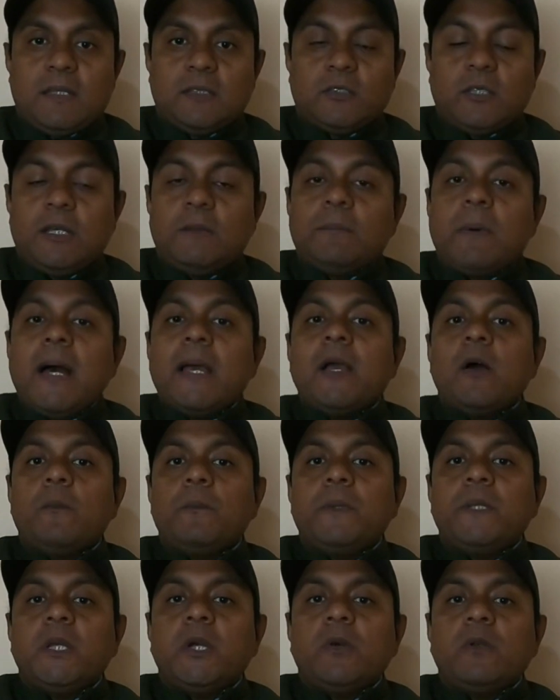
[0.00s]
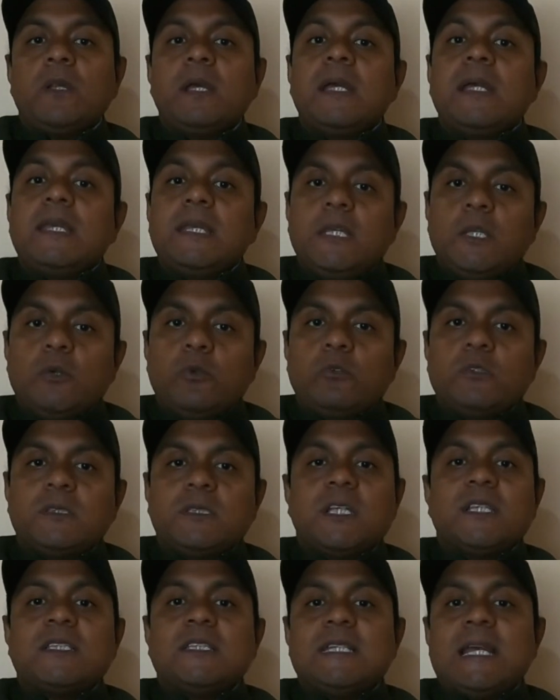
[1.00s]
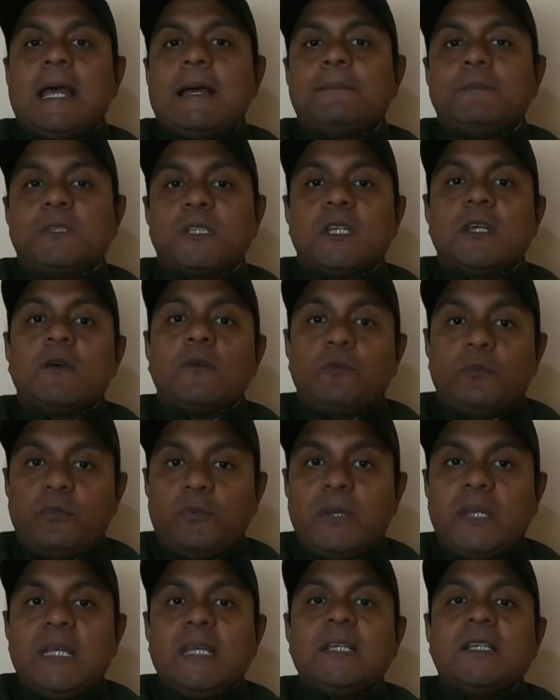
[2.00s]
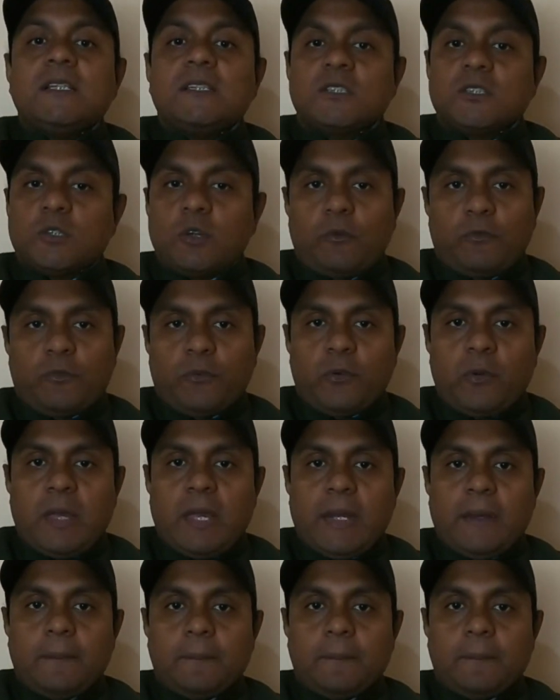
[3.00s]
So in my opinion, use the JEPS free software.